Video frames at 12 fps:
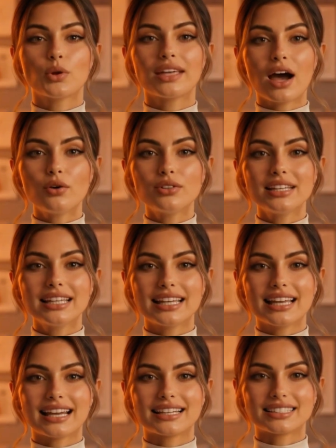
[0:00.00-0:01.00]
without
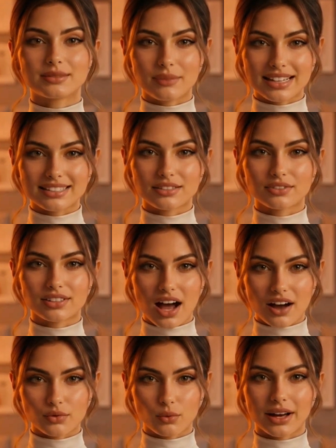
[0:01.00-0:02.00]
needing expensive
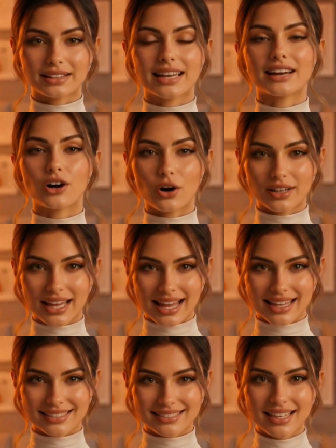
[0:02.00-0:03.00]
software like
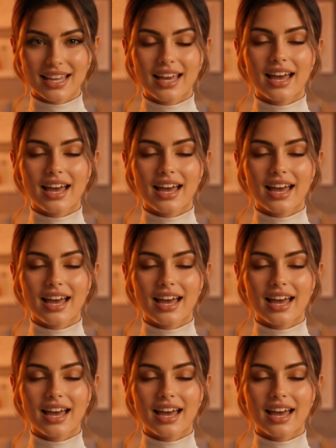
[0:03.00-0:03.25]
aiugcads.